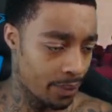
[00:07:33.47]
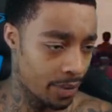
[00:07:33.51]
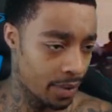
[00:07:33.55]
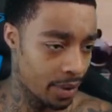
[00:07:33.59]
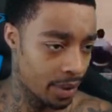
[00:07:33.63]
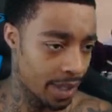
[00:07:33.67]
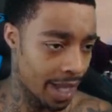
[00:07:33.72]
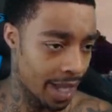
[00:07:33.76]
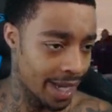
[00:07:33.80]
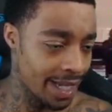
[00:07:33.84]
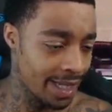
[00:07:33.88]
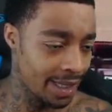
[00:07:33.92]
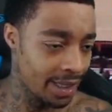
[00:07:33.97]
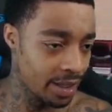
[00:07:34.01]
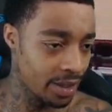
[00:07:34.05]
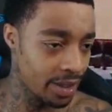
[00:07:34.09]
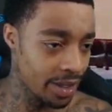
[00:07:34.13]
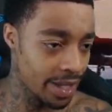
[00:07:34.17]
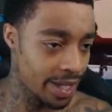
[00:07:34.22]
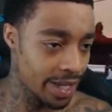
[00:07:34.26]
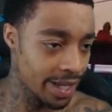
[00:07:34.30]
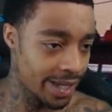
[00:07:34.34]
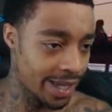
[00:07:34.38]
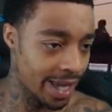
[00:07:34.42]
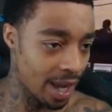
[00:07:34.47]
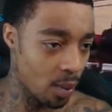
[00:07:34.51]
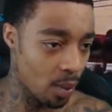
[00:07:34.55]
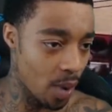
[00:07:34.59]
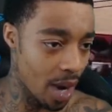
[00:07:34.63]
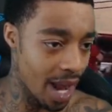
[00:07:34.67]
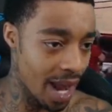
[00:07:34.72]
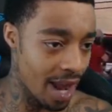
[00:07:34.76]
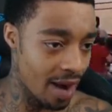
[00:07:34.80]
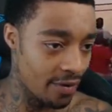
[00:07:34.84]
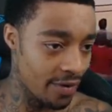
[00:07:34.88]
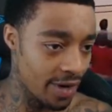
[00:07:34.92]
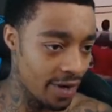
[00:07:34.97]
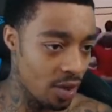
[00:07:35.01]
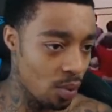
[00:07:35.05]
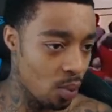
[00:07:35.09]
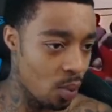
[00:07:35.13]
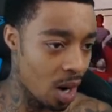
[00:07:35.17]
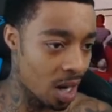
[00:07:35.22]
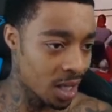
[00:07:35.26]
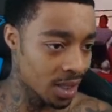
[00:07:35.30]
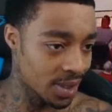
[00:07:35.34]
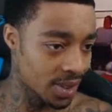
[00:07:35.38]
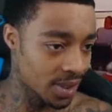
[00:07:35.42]
like, he literally could get whatever he
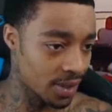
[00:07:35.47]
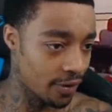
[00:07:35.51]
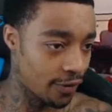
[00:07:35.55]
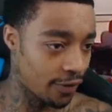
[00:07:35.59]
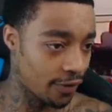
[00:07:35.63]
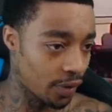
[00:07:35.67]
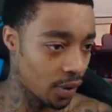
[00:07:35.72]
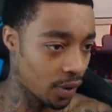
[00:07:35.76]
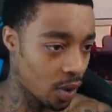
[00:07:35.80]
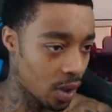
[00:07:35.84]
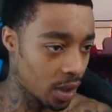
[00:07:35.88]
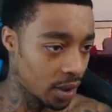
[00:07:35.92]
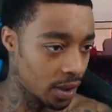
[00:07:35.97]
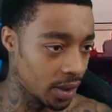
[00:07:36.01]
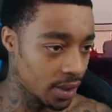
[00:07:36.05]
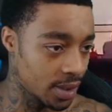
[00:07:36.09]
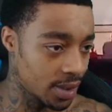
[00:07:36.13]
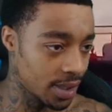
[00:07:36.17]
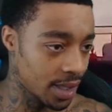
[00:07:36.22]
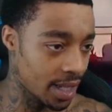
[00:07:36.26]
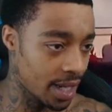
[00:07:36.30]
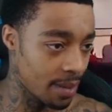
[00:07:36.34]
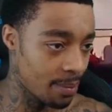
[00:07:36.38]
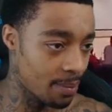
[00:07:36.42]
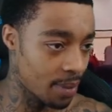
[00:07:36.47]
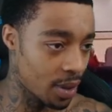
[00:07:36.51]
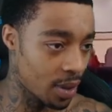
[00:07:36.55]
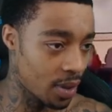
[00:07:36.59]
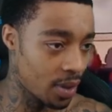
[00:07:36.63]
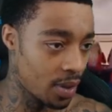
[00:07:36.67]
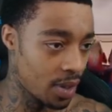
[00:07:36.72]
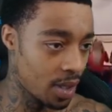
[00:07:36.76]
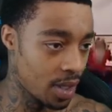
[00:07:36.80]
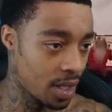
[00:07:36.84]
wants on the floor, it looks like, bro.